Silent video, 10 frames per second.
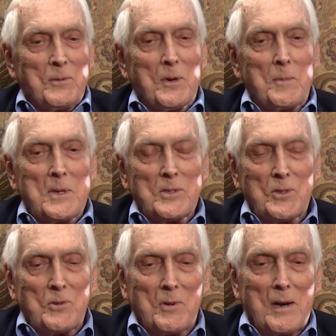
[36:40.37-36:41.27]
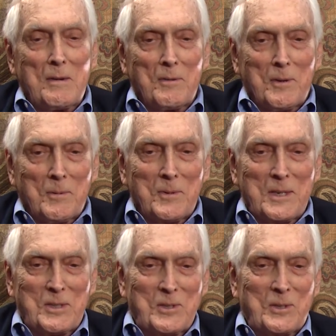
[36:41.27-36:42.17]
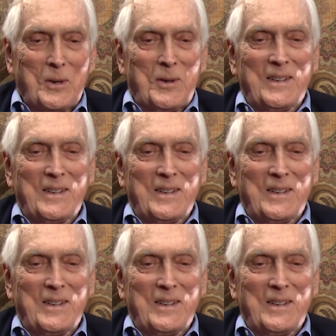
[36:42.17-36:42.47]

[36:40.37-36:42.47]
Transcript: Well, Mrs. Shriver was so